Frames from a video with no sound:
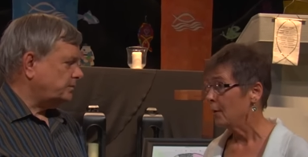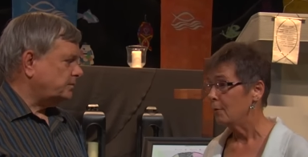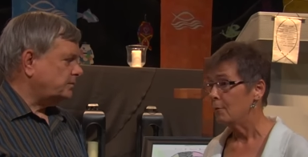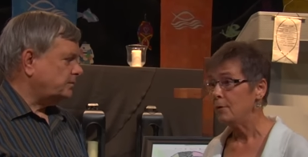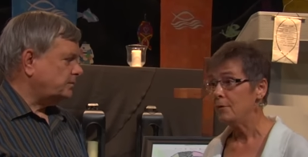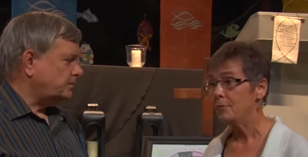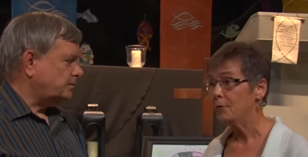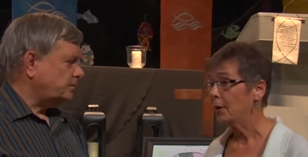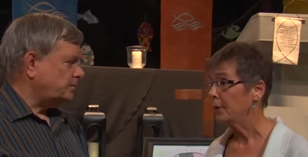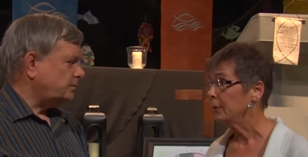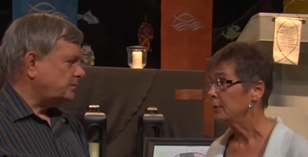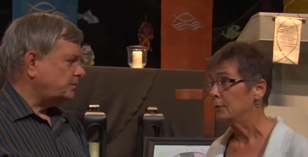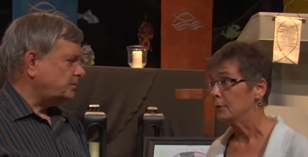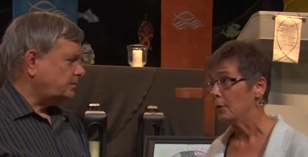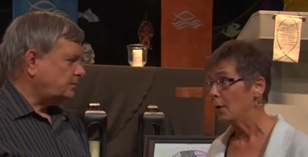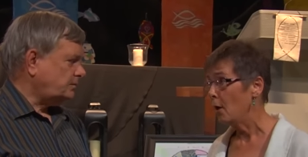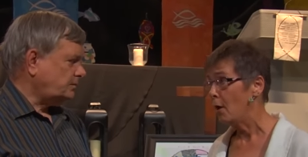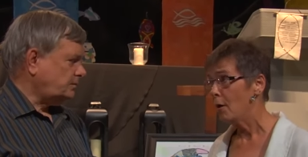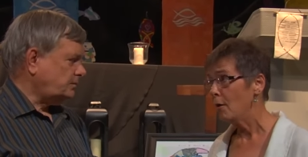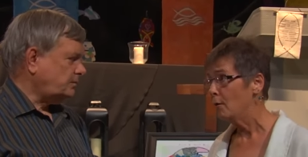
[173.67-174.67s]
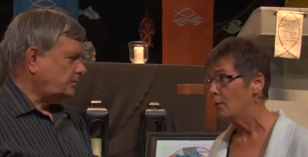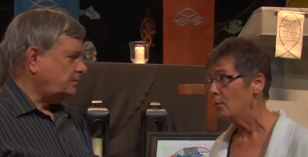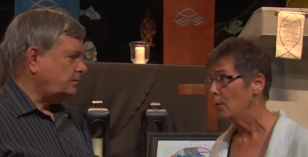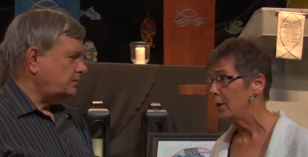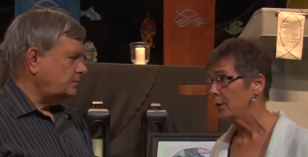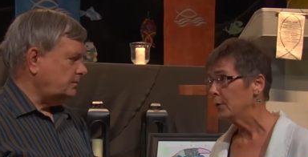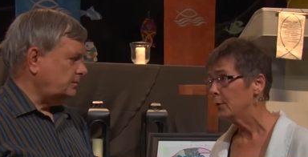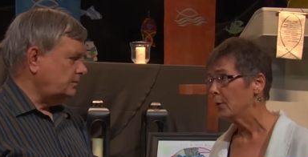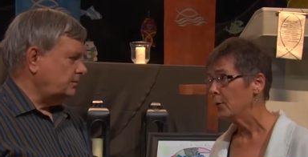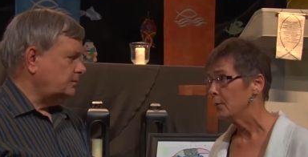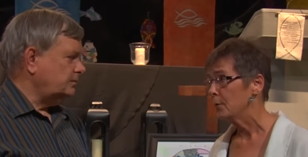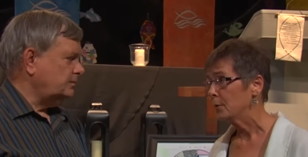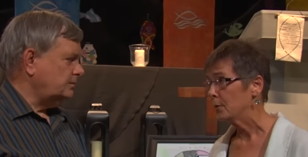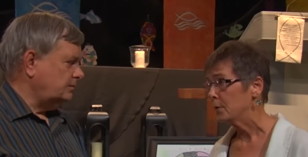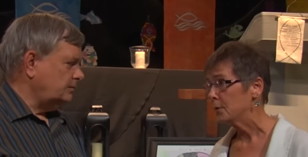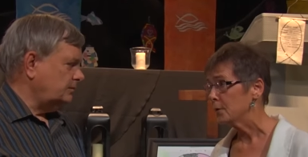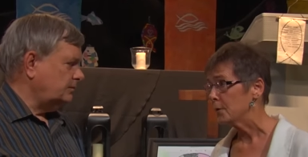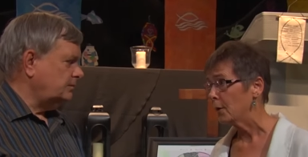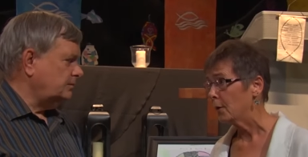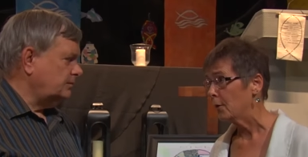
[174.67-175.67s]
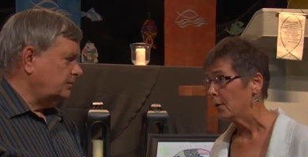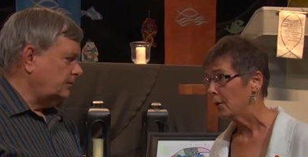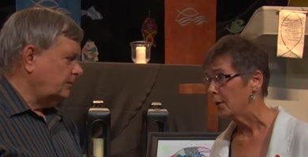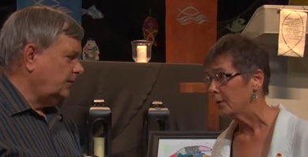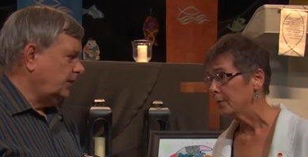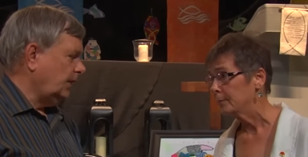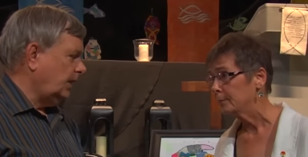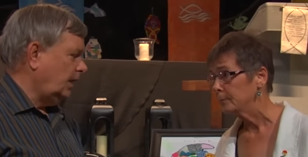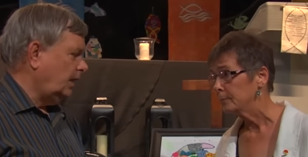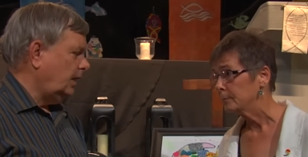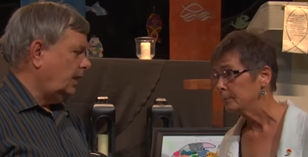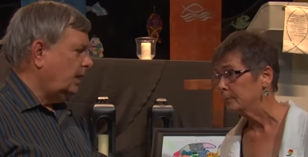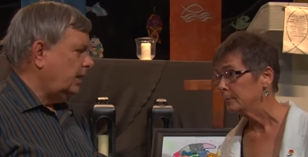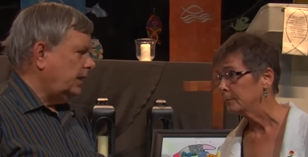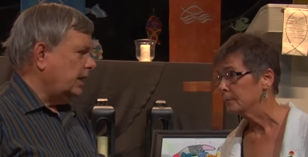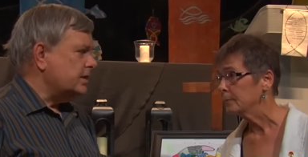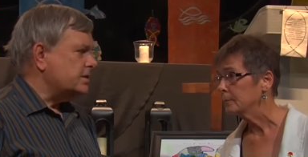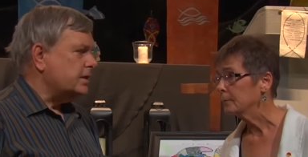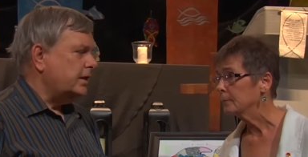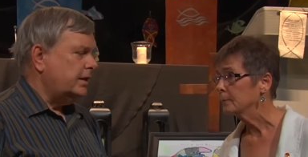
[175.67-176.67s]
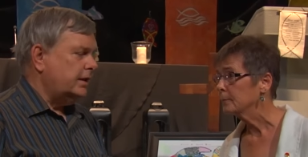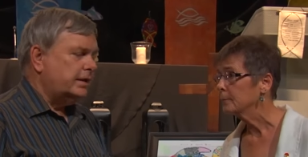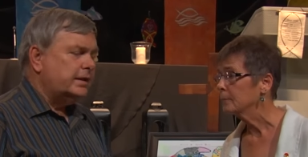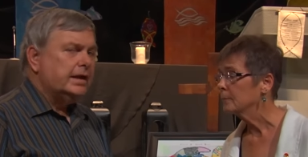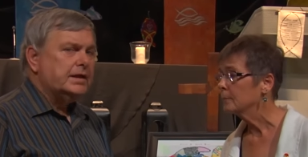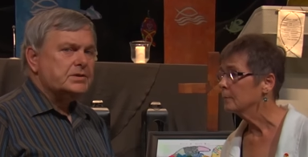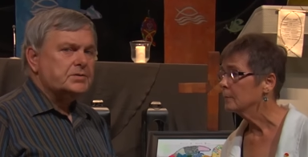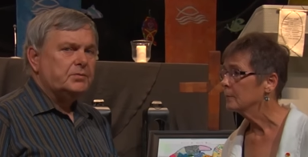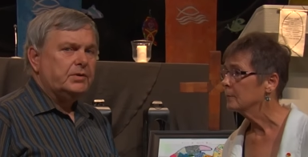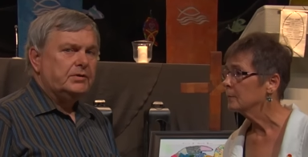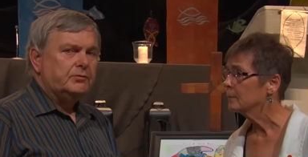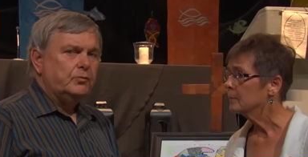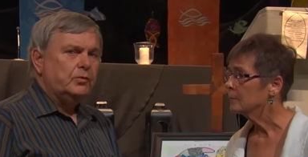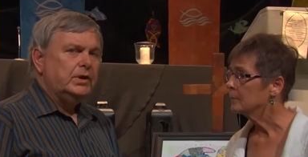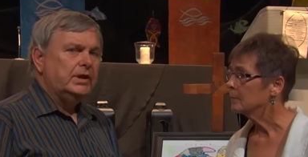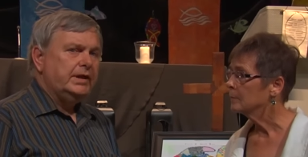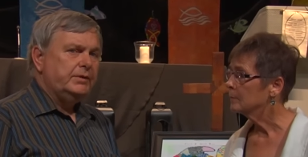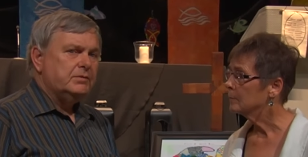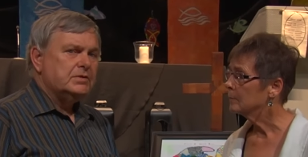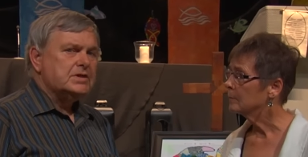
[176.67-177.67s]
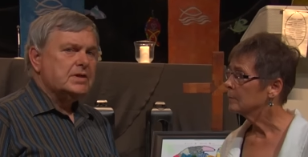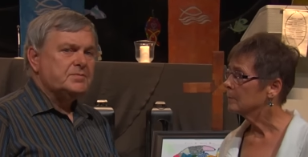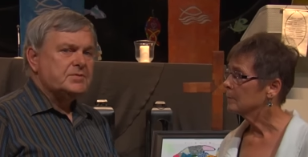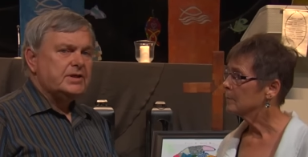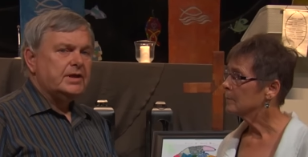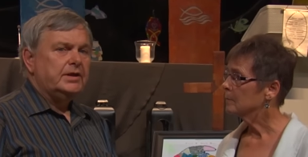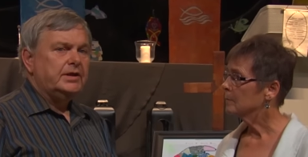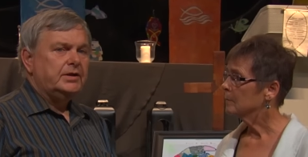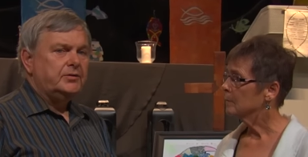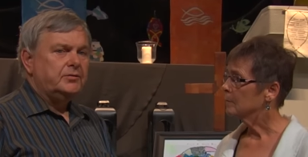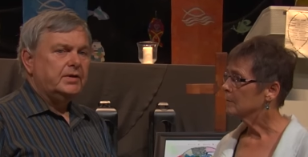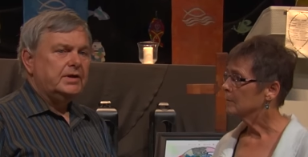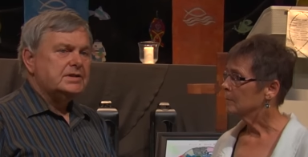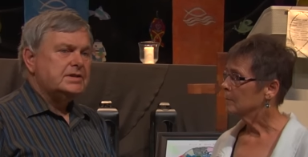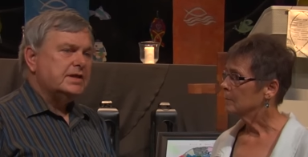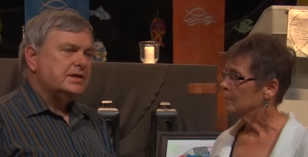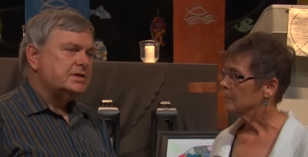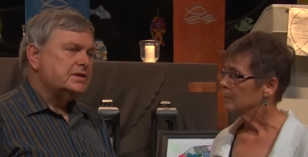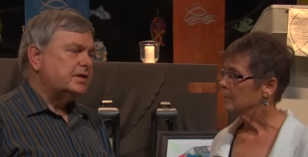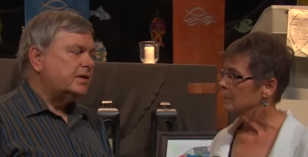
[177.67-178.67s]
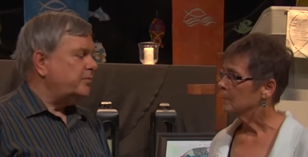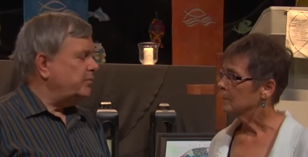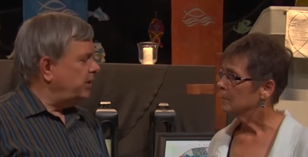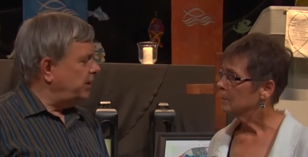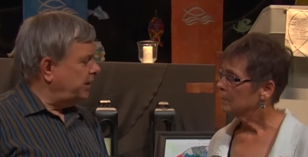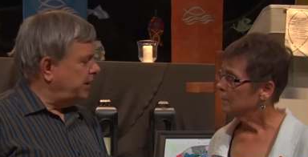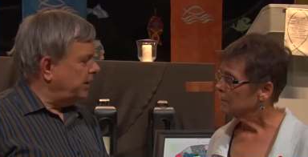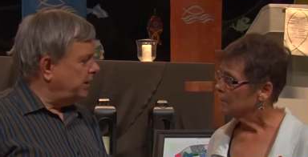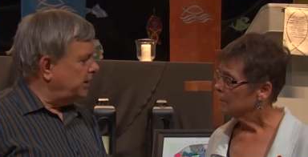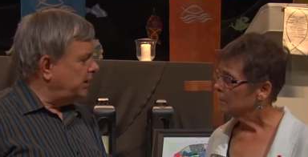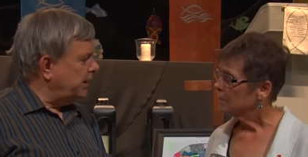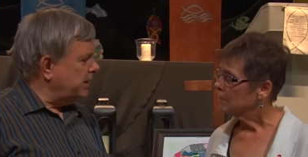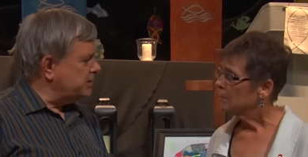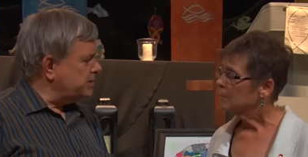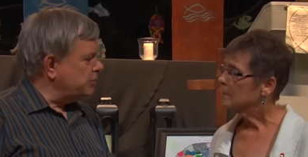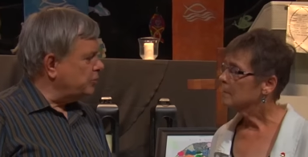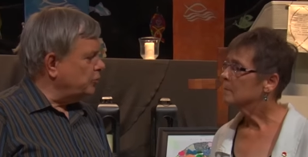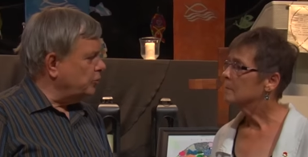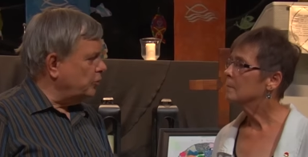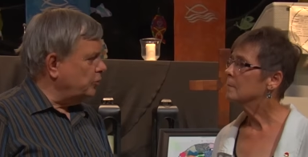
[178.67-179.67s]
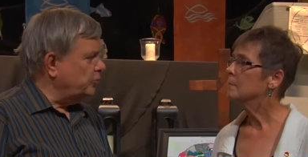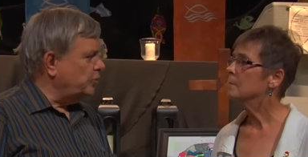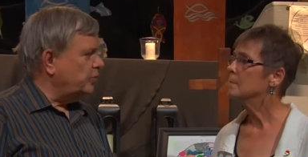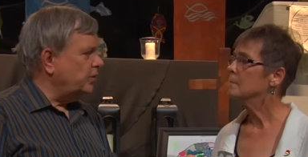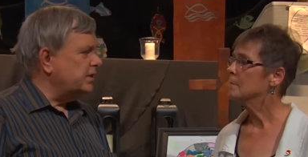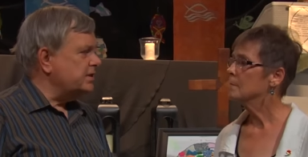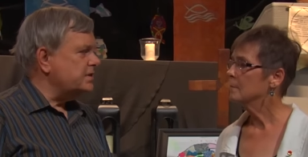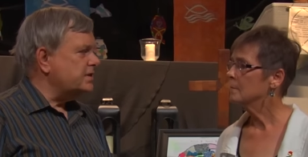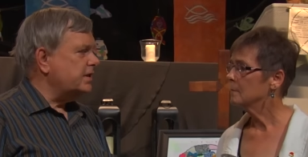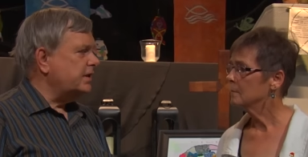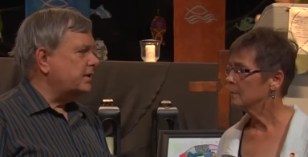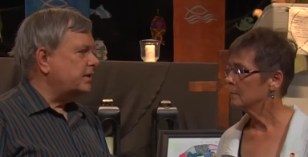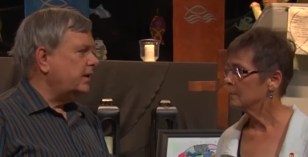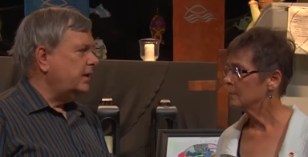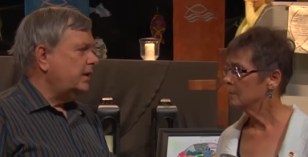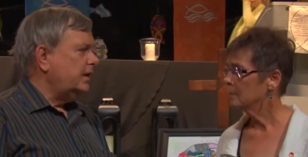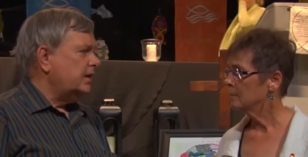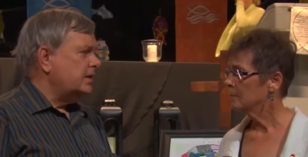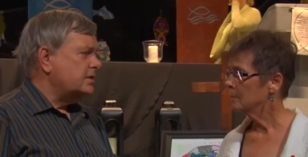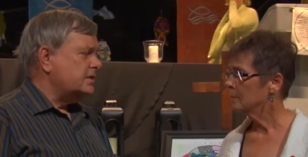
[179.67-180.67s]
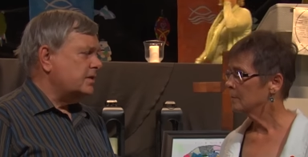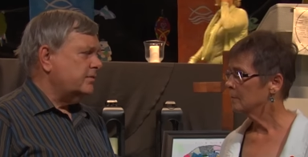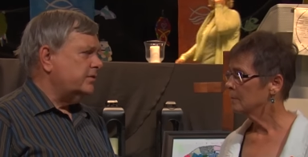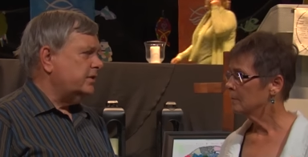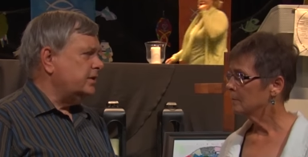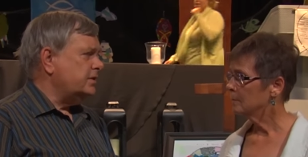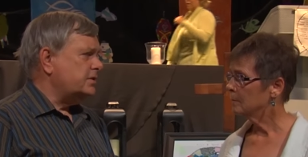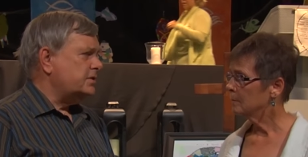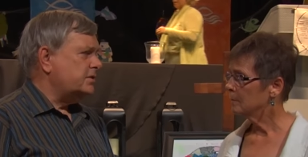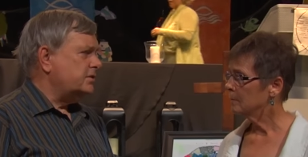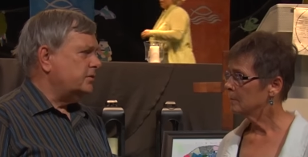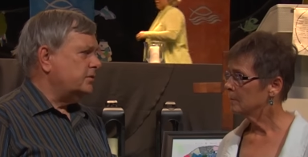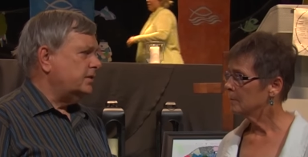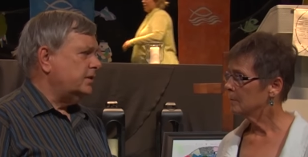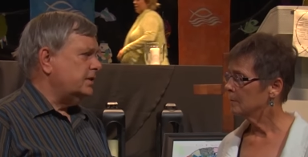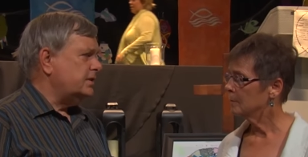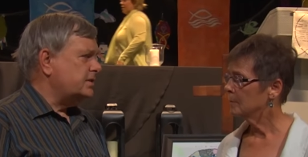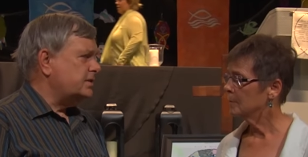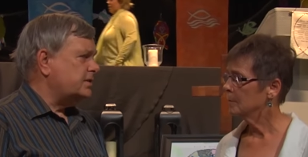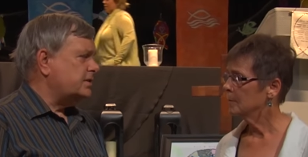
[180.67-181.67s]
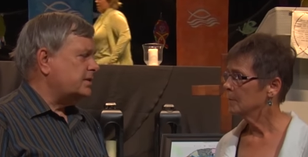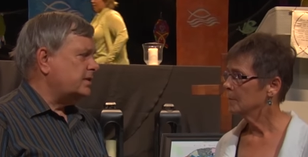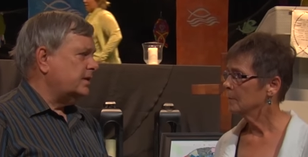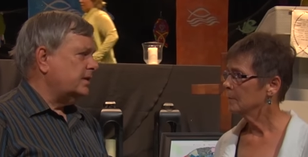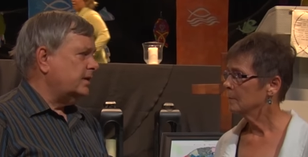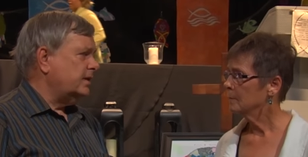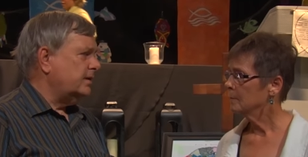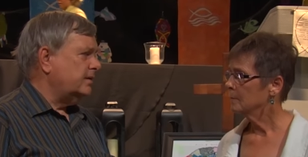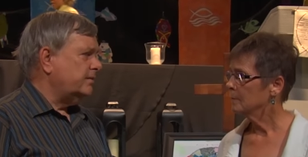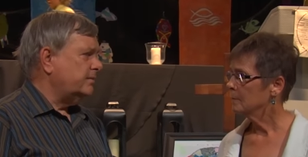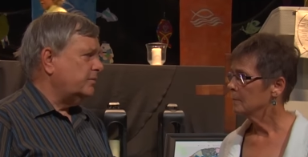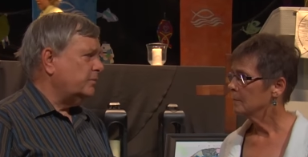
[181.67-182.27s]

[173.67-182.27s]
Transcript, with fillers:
Speaker 1: we've got a long way to go in this area.
Speaker 2: Yes, I think that's what really was upsetting to us as a committee and as a group was that some of these stories uh,